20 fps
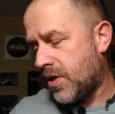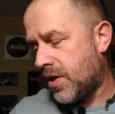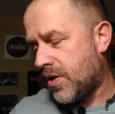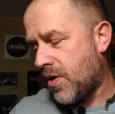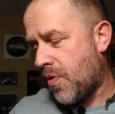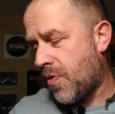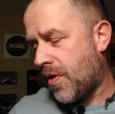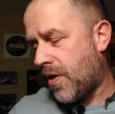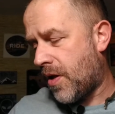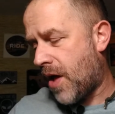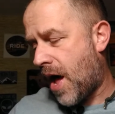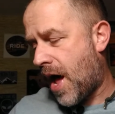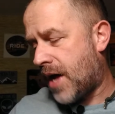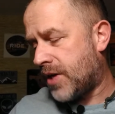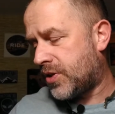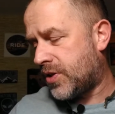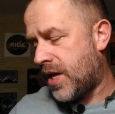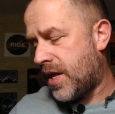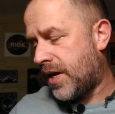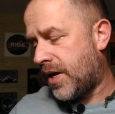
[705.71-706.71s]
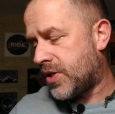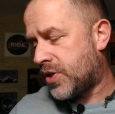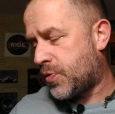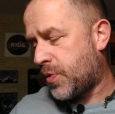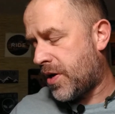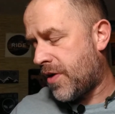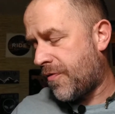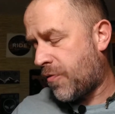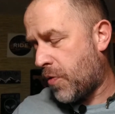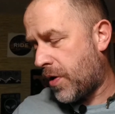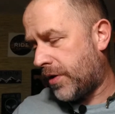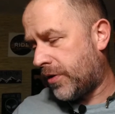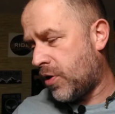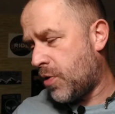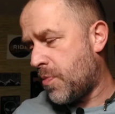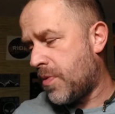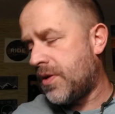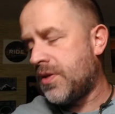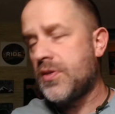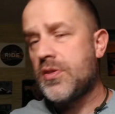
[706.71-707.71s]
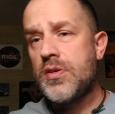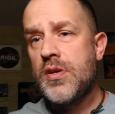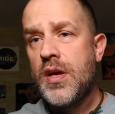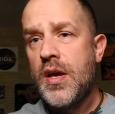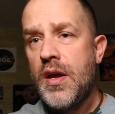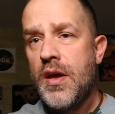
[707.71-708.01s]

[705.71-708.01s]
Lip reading: and on the high setting it's 340 lumens,